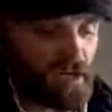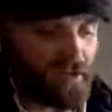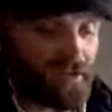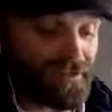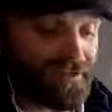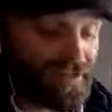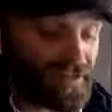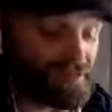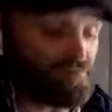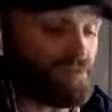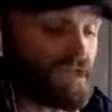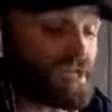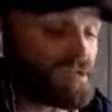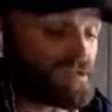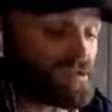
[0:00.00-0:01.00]
then that's
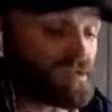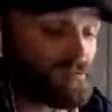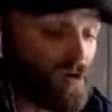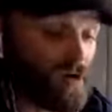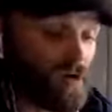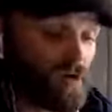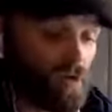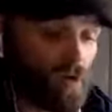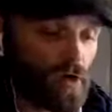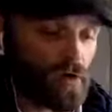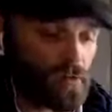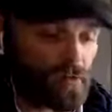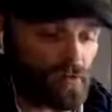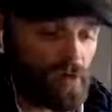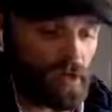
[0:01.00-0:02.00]
based upon a
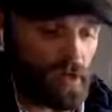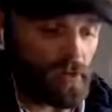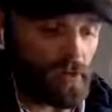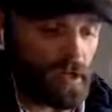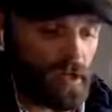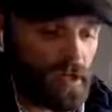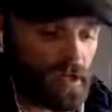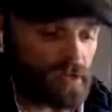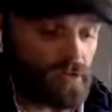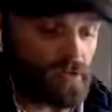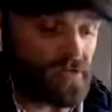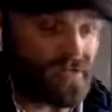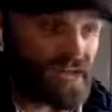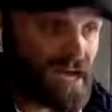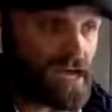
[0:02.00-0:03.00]
worldview, and
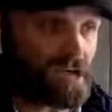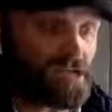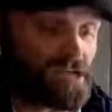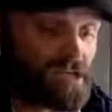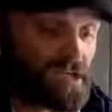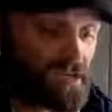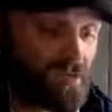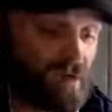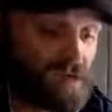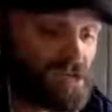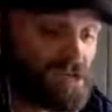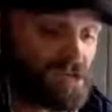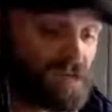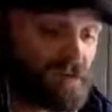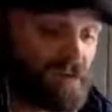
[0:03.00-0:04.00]
so it's actually
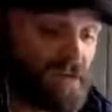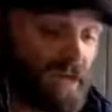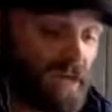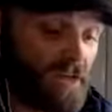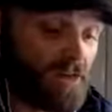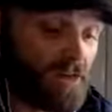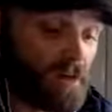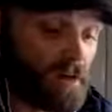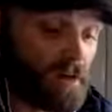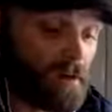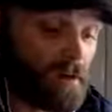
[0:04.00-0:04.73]
irrational behavior